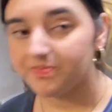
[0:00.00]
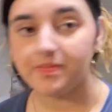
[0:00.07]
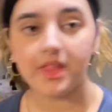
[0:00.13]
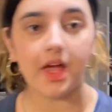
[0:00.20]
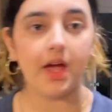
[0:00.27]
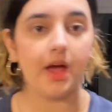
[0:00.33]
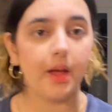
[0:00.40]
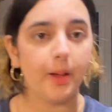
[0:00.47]

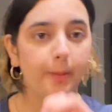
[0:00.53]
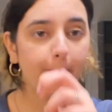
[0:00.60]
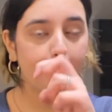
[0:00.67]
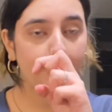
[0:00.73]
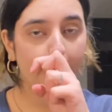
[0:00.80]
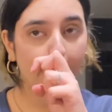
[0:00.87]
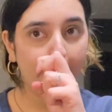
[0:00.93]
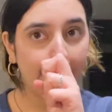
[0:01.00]
I
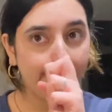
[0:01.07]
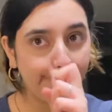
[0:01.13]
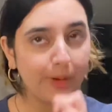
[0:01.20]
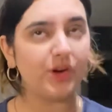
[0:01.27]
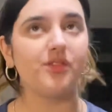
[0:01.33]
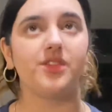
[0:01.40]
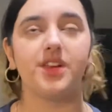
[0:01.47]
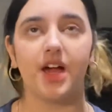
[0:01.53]

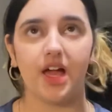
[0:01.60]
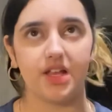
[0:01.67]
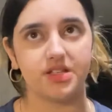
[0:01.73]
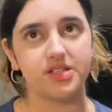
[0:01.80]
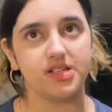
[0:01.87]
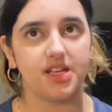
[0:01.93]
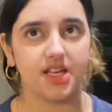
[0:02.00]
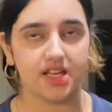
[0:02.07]
would have died
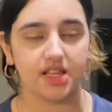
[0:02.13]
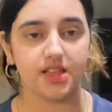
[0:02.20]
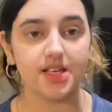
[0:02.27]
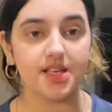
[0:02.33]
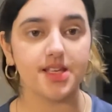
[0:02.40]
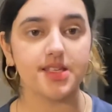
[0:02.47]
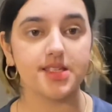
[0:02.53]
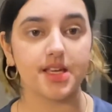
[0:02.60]
to hear
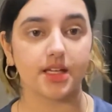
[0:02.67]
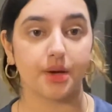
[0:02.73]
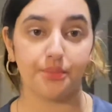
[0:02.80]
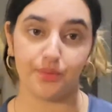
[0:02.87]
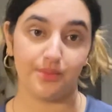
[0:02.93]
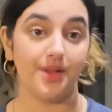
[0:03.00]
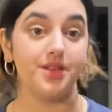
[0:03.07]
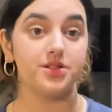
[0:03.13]
this a
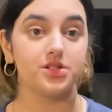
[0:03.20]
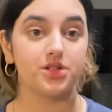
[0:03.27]
couple months